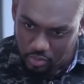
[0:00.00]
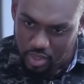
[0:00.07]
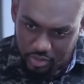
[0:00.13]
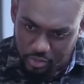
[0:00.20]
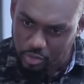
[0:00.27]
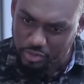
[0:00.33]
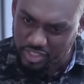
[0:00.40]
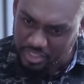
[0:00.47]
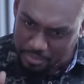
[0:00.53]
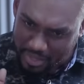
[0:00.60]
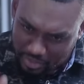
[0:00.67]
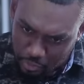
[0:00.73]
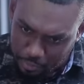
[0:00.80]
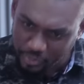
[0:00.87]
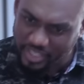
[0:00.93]
the one who's
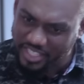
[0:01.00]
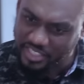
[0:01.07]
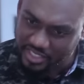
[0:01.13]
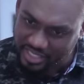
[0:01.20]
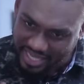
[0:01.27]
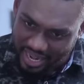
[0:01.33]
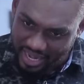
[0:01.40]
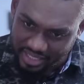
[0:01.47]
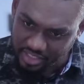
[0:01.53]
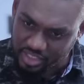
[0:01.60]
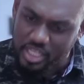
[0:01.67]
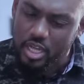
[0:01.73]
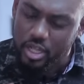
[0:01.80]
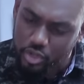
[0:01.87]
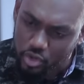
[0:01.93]
manipulating
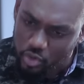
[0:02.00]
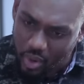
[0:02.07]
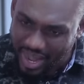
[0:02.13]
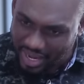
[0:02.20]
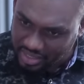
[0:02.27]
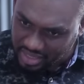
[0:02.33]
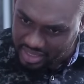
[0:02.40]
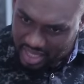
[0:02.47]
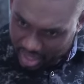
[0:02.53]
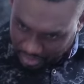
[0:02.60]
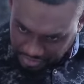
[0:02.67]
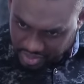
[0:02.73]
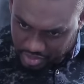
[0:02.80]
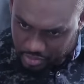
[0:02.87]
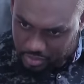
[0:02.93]
Alice. You know Alice
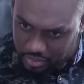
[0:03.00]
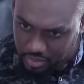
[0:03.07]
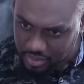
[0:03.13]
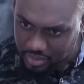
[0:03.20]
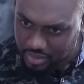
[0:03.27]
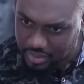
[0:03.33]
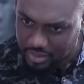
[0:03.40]
loves you.